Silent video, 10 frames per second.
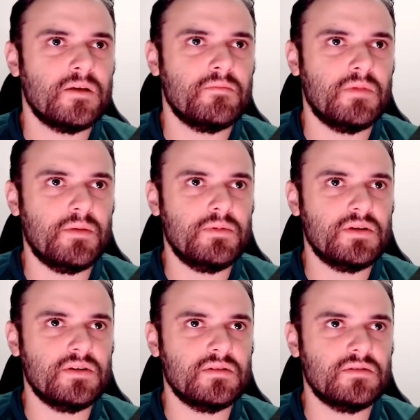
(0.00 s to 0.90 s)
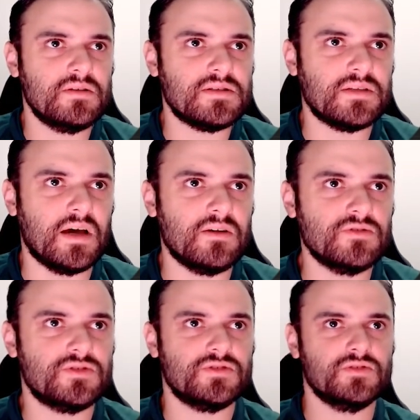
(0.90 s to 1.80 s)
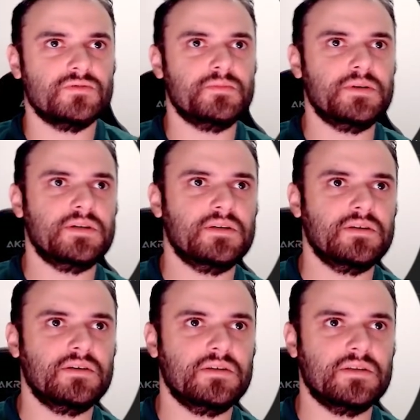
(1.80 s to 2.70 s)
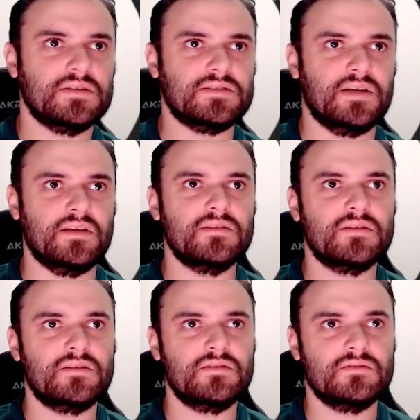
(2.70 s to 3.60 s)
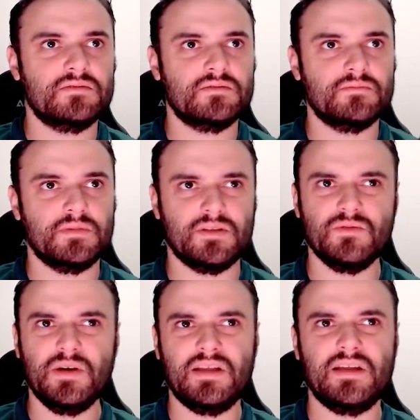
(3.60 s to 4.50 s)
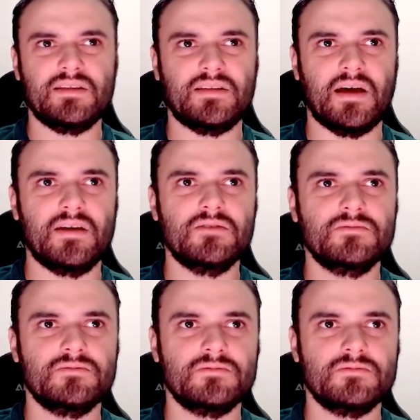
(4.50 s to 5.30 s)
Maybe this title should be in the center, but do I need a title?